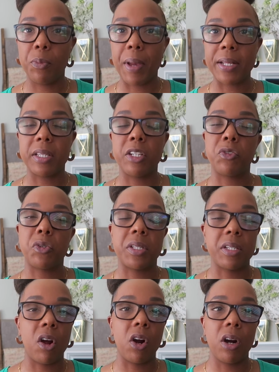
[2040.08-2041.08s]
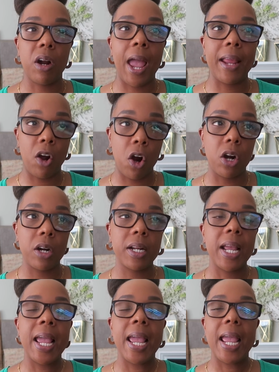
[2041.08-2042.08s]
their best interest in heart at
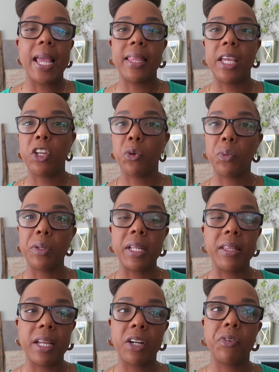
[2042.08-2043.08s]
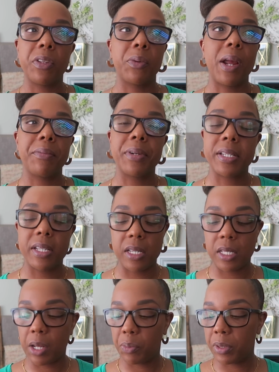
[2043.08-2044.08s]
heart and that you're really there for the right
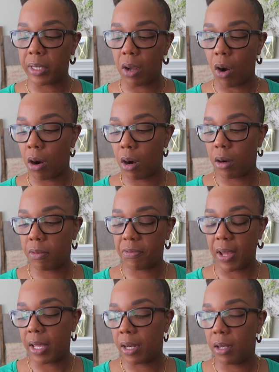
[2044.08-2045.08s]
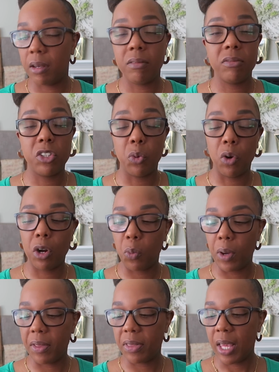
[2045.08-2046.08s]
reasons. They really are fun to work
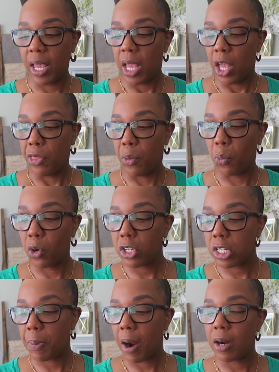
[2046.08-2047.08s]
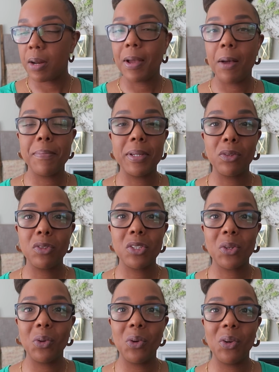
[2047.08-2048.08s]
with. The worst part about middle
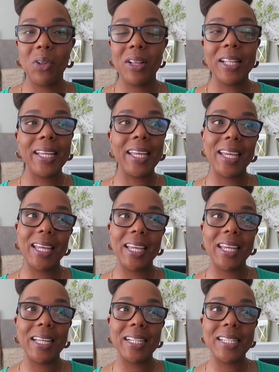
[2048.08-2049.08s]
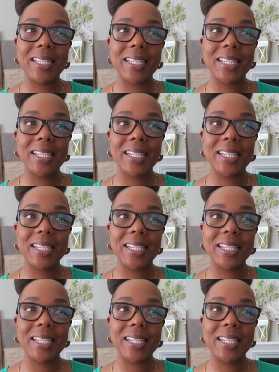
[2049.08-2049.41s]
school is,